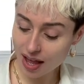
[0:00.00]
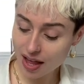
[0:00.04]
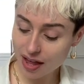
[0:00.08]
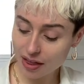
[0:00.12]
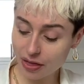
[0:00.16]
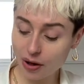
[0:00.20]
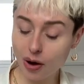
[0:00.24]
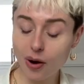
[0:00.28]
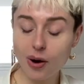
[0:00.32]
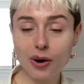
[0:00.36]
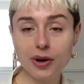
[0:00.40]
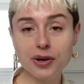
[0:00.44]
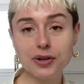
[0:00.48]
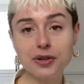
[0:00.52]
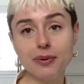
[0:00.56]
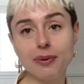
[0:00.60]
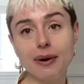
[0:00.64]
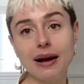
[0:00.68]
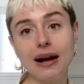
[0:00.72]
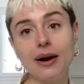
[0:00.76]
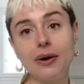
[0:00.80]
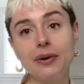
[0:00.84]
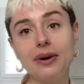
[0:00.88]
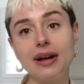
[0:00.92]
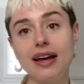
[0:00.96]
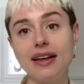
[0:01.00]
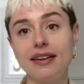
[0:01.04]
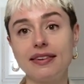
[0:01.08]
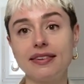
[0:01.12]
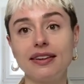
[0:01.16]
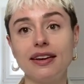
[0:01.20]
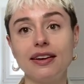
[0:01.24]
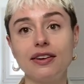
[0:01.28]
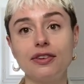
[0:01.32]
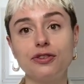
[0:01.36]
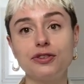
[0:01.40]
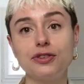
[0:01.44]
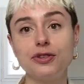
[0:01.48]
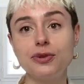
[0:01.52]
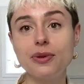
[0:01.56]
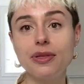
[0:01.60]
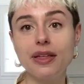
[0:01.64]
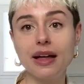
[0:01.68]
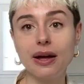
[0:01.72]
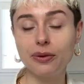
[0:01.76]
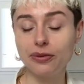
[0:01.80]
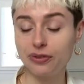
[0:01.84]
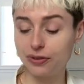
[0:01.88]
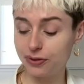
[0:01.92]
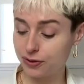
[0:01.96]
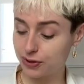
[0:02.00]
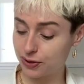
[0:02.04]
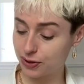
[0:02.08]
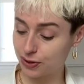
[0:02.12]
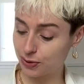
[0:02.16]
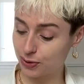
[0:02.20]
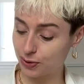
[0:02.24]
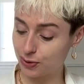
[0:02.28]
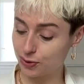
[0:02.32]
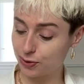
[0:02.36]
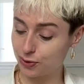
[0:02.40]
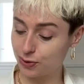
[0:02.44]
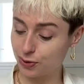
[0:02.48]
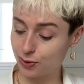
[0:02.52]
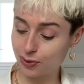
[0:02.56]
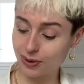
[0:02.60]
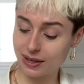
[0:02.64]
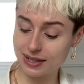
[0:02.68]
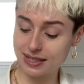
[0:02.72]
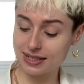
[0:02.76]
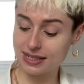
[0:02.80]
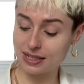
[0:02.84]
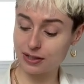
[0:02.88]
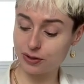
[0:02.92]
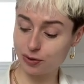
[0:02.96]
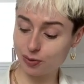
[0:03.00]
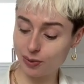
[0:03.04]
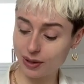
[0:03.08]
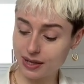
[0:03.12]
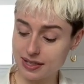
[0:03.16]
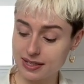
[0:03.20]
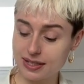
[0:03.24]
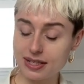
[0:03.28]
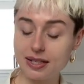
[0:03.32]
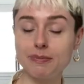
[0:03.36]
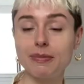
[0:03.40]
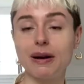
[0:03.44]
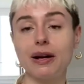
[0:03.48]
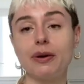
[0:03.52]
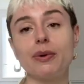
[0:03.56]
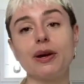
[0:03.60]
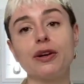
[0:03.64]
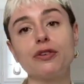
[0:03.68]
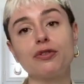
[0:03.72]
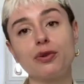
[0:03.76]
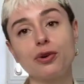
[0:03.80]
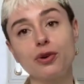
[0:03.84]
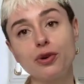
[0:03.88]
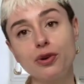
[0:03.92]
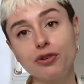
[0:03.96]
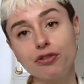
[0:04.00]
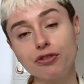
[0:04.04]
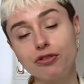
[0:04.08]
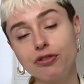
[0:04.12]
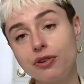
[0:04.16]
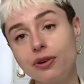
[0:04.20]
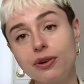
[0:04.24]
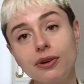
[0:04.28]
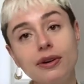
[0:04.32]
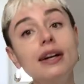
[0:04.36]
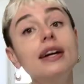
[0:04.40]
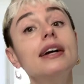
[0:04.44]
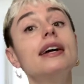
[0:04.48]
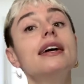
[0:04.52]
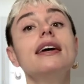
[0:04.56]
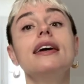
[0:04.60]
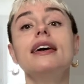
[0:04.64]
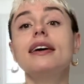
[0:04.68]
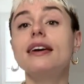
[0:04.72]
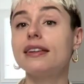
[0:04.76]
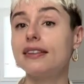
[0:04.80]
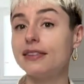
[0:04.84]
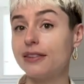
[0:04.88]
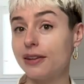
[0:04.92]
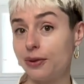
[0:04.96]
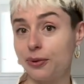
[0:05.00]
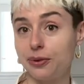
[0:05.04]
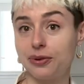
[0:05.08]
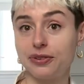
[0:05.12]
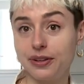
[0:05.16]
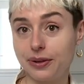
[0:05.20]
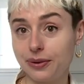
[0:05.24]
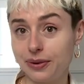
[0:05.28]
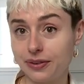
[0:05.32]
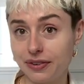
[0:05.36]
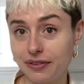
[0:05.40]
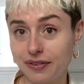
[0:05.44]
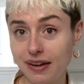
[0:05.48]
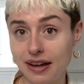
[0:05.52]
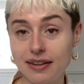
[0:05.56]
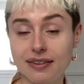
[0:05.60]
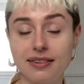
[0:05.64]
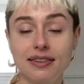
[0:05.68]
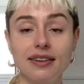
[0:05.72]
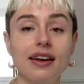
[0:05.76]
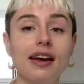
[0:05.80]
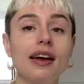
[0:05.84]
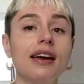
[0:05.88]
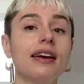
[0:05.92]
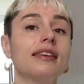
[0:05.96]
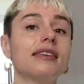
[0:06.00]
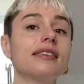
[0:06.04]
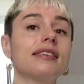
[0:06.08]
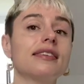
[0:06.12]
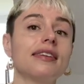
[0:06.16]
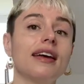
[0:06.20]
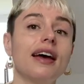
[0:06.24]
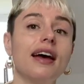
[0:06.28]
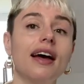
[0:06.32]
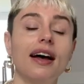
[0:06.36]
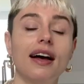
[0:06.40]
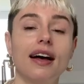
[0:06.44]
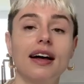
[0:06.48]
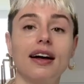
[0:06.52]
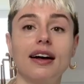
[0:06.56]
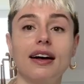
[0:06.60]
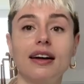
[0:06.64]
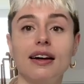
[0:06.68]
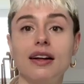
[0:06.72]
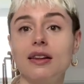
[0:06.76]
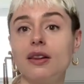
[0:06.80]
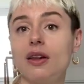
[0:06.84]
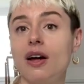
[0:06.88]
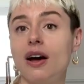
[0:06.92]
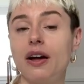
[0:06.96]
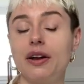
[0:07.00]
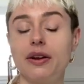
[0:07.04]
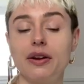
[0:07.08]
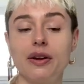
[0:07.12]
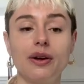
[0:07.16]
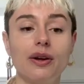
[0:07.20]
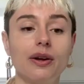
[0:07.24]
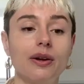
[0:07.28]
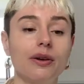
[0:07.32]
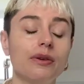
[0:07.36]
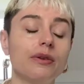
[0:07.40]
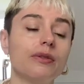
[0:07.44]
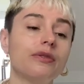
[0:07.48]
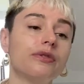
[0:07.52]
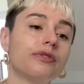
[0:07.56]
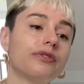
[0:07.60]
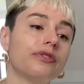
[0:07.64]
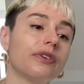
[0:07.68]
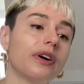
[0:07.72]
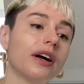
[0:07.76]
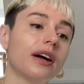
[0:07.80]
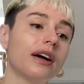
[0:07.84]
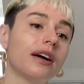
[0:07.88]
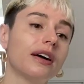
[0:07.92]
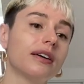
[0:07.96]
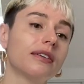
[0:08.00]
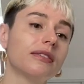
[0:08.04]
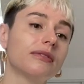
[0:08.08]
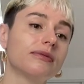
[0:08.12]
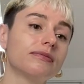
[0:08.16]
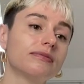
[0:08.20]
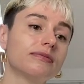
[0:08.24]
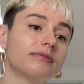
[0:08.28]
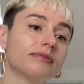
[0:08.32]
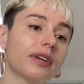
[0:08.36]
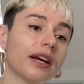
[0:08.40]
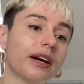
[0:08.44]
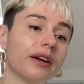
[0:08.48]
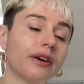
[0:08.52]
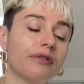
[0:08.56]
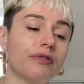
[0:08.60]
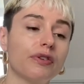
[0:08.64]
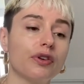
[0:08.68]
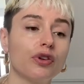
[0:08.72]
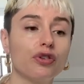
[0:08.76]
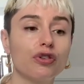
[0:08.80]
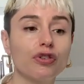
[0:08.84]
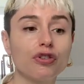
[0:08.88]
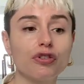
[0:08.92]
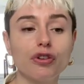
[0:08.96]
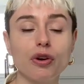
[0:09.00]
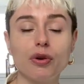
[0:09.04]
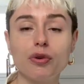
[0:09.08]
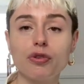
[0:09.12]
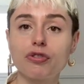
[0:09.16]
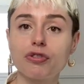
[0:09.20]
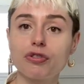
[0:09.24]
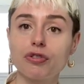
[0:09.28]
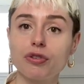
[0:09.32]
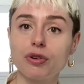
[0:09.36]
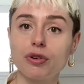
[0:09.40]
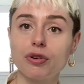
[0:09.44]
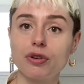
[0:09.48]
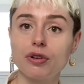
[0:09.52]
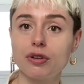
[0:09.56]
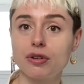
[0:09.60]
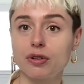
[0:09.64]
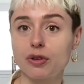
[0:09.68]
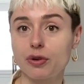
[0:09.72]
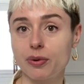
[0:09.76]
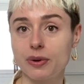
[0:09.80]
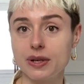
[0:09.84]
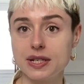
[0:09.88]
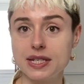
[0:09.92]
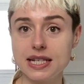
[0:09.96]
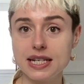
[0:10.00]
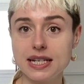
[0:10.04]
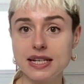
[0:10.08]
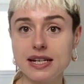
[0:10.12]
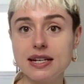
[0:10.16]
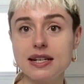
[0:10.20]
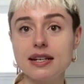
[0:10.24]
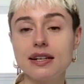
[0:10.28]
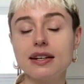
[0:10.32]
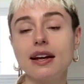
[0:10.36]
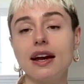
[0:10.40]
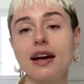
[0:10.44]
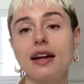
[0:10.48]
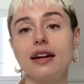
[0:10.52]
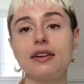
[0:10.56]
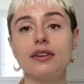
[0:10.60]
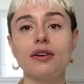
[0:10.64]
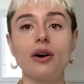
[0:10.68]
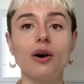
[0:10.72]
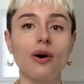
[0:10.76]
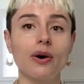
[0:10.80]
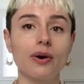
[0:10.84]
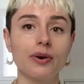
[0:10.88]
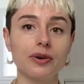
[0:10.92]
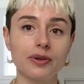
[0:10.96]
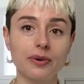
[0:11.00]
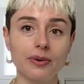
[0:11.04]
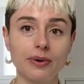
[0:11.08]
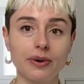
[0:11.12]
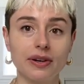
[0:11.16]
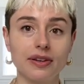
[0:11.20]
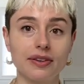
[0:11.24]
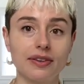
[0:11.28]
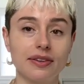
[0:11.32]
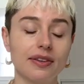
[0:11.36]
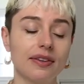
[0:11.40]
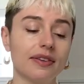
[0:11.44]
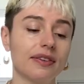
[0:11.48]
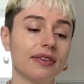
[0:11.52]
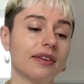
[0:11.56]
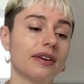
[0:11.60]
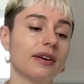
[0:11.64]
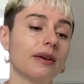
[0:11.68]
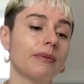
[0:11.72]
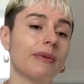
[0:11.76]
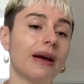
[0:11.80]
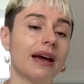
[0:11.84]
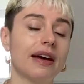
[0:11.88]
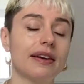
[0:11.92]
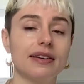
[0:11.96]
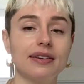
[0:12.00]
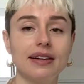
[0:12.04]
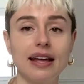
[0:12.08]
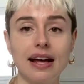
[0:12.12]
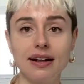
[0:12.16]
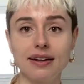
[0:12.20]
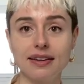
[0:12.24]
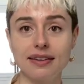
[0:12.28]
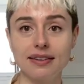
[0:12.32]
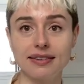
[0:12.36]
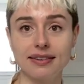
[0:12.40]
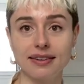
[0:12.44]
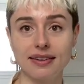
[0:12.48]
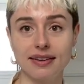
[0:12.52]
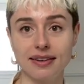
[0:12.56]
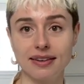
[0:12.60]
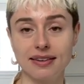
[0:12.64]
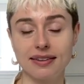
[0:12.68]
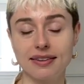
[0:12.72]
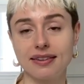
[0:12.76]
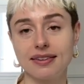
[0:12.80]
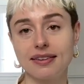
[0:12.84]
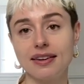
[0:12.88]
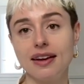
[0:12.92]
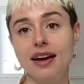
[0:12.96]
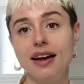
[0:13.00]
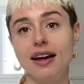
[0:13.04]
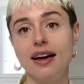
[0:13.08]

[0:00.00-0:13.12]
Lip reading: The Hard Crowd Essays 2000 to 2020 by Rachel Kushner is another series of essays, a lot of kind of social critique and art criticism and analysis.